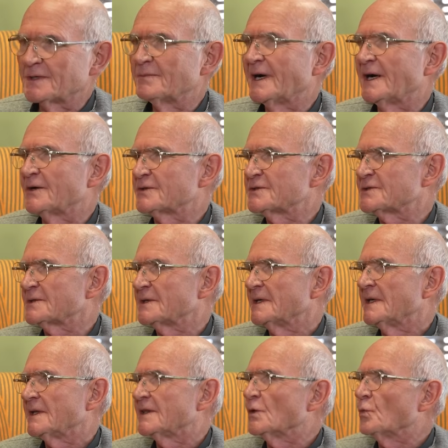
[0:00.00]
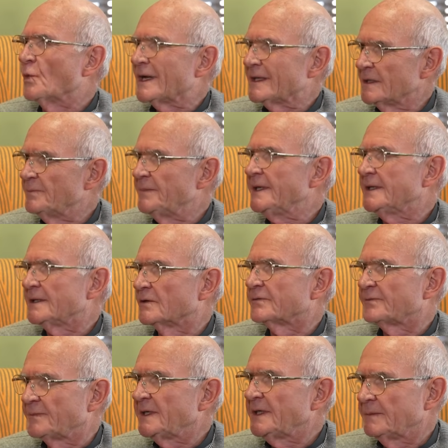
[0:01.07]
about the well-being
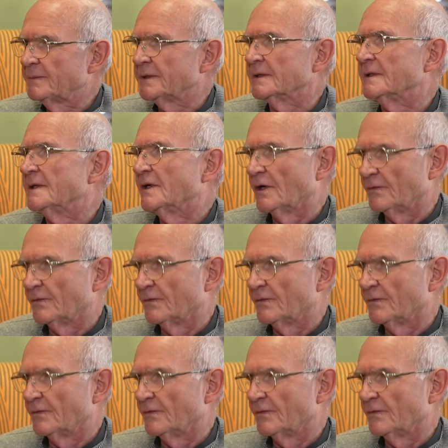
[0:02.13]
of people,